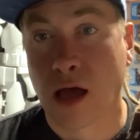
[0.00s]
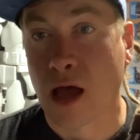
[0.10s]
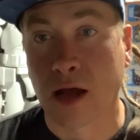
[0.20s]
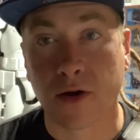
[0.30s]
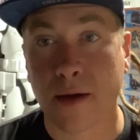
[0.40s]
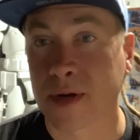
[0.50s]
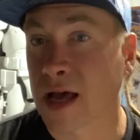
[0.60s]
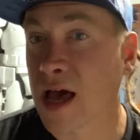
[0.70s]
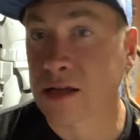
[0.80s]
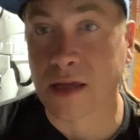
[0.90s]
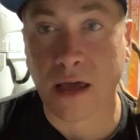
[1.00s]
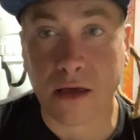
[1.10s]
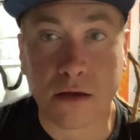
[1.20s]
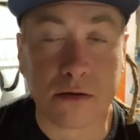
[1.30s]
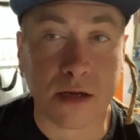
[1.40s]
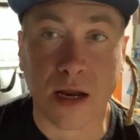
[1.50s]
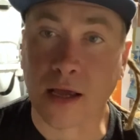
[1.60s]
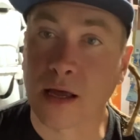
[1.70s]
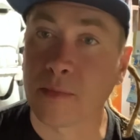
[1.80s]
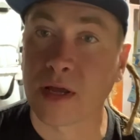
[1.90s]
I grab a cocktail and I
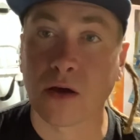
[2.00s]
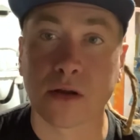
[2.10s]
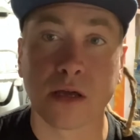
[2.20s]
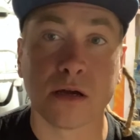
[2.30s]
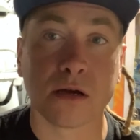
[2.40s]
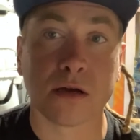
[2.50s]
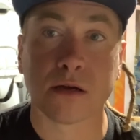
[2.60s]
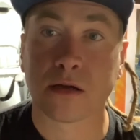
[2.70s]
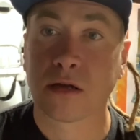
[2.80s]
come down here